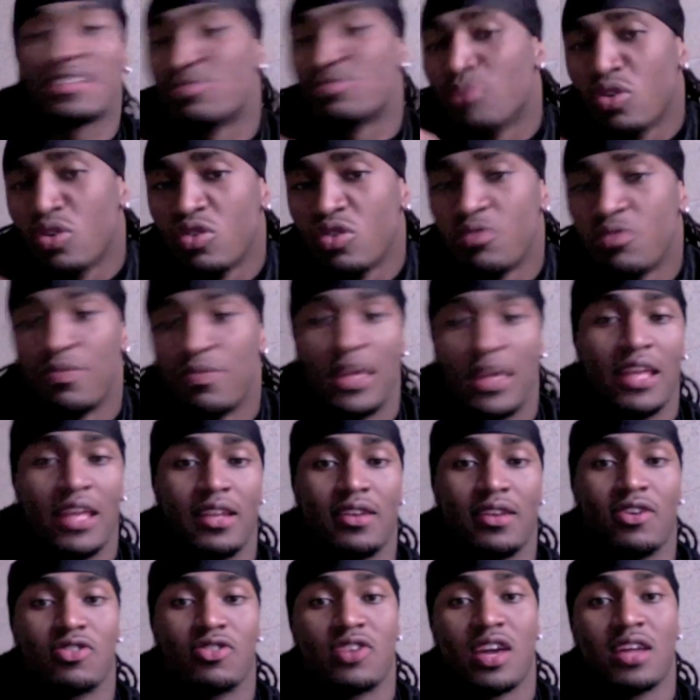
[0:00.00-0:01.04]
movement,
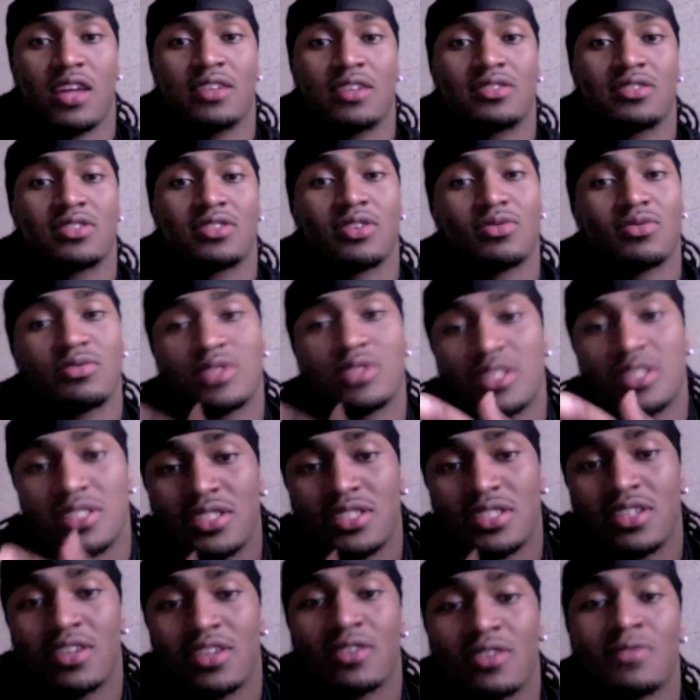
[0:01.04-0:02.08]
okay? So
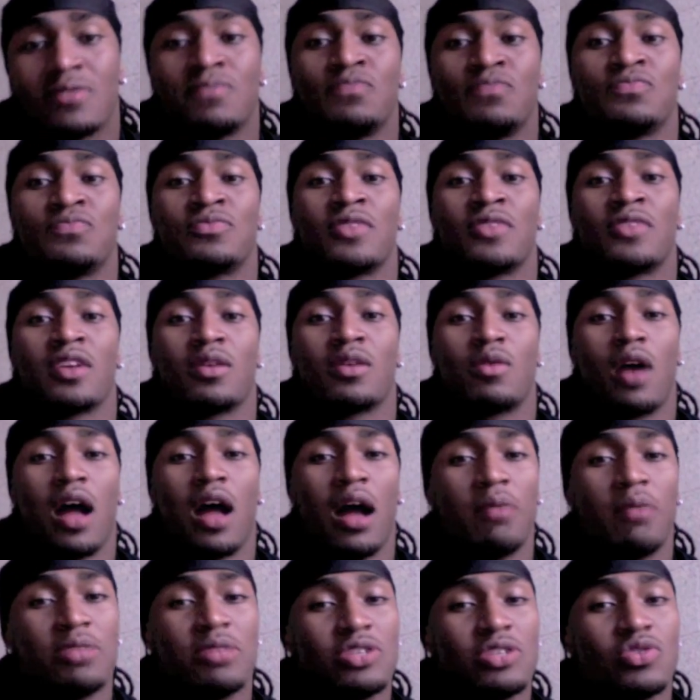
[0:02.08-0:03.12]
this year,
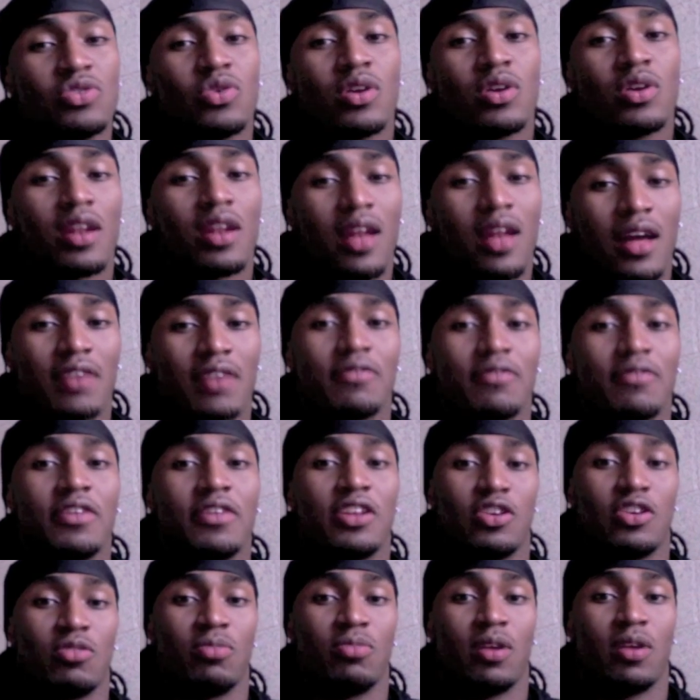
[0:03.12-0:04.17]
I'll be doing a lot of
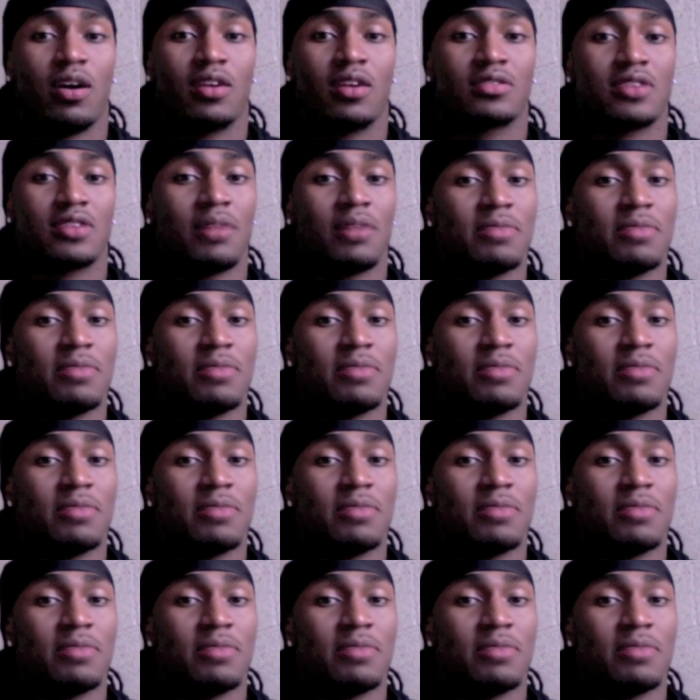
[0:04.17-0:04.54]
video blogs.